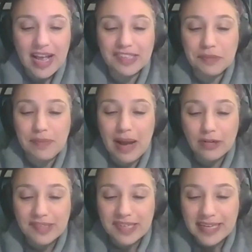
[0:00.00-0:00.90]

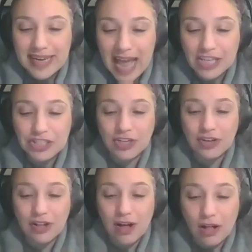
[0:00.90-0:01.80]
espousing
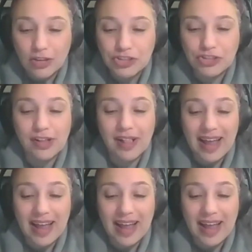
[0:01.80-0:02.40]
national, cultural,